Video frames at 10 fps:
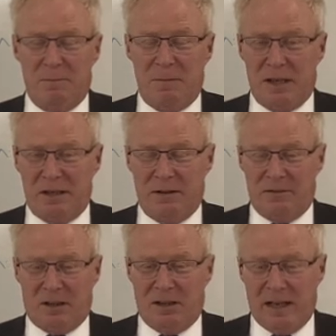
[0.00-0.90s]
minute of the
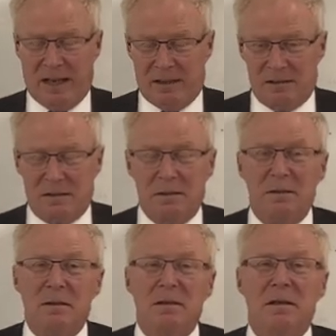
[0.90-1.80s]
class.
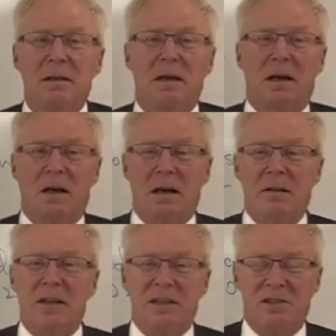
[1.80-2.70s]

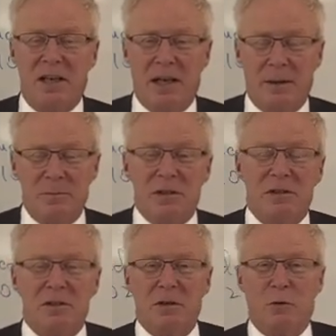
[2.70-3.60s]
Exams,
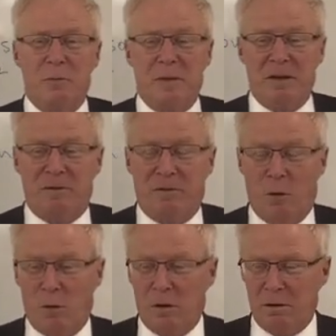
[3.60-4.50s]
there will be
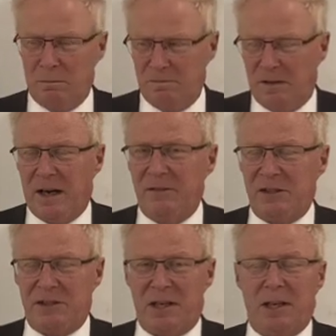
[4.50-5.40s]
5
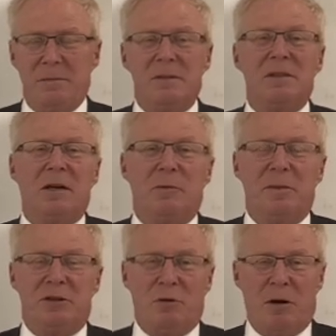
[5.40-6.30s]
exams. I'll be
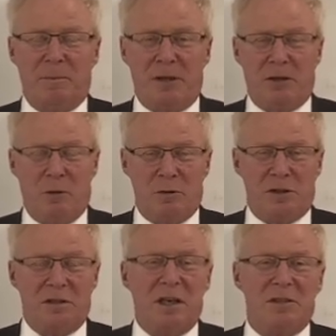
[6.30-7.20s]
dropping the lowest
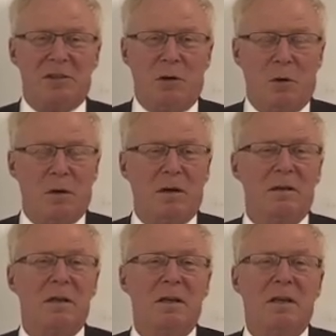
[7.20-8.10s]
test score,
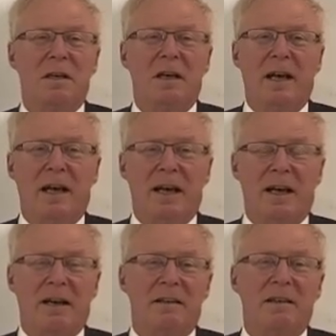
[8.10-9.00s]

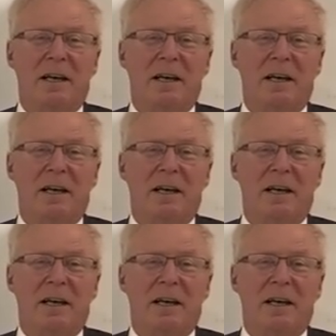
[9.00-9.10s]
and